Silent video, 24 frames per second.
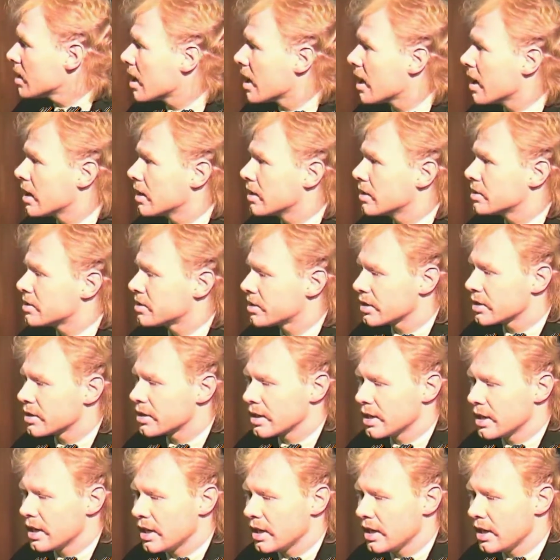And
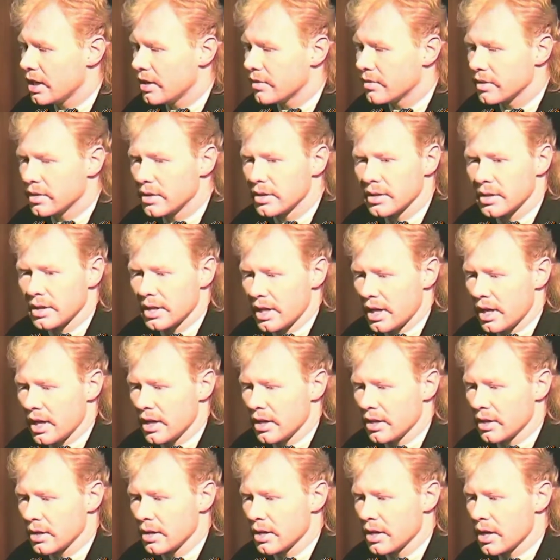certainly, even
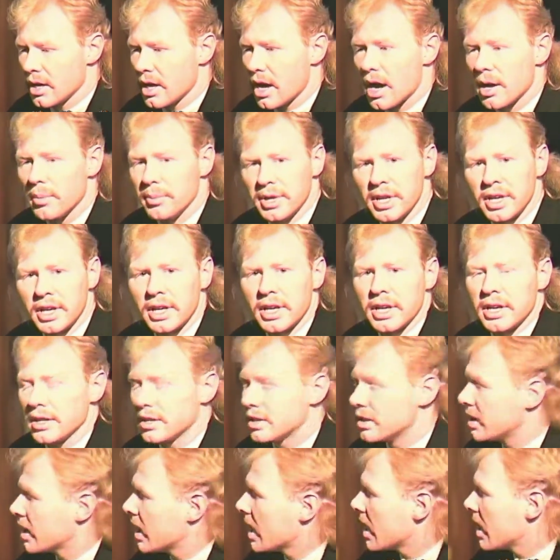in our being here
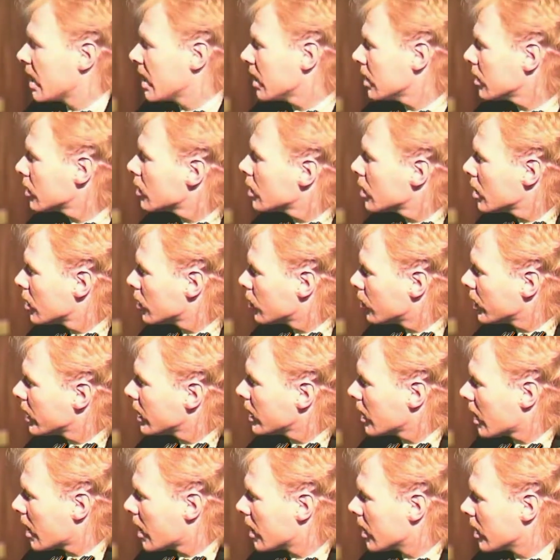today,
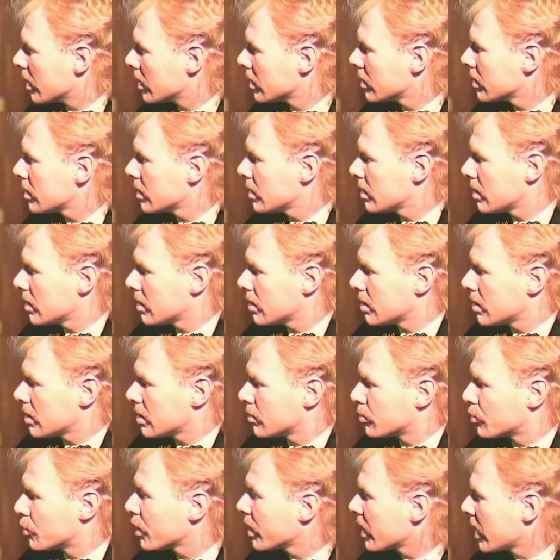we are
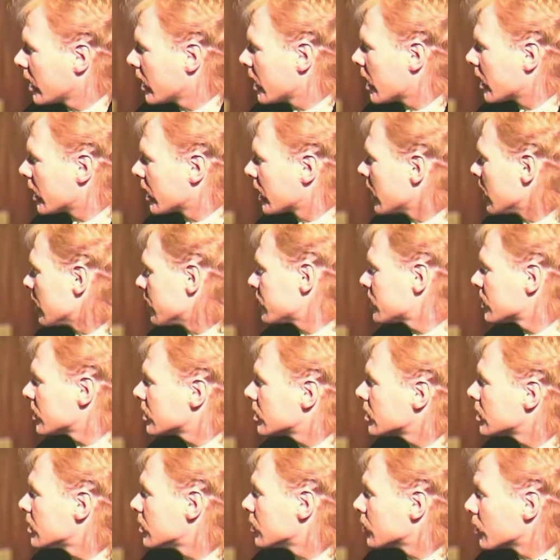bringing our
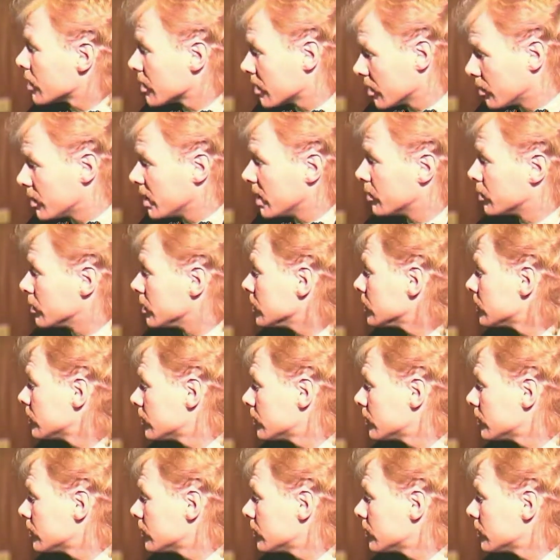gifts to other people.